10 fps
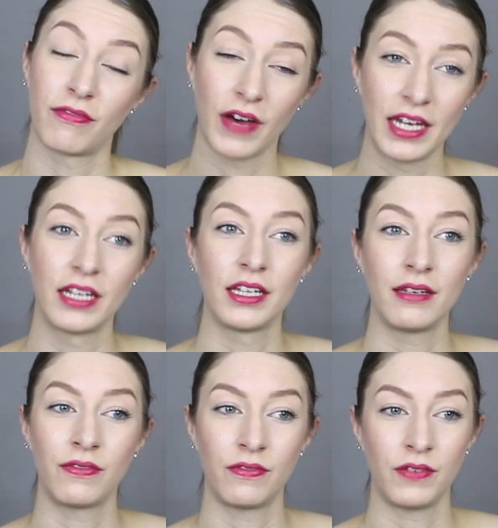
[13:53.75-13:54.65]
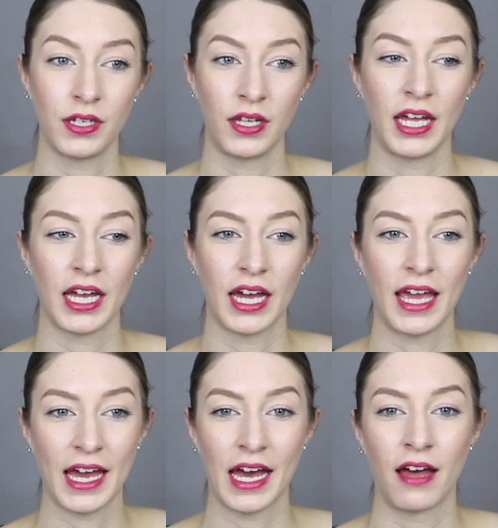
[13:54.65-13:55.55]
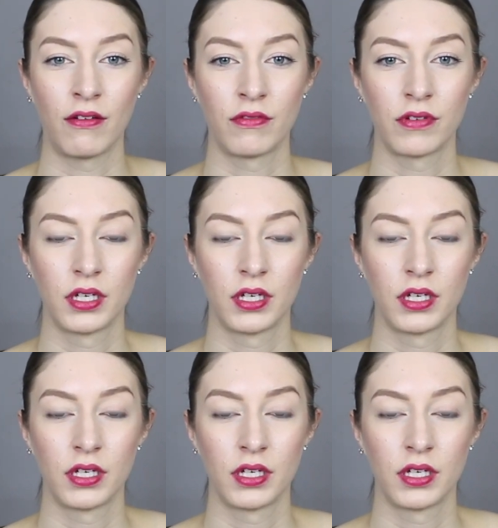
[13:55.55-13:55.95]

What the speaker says: finally feel like I have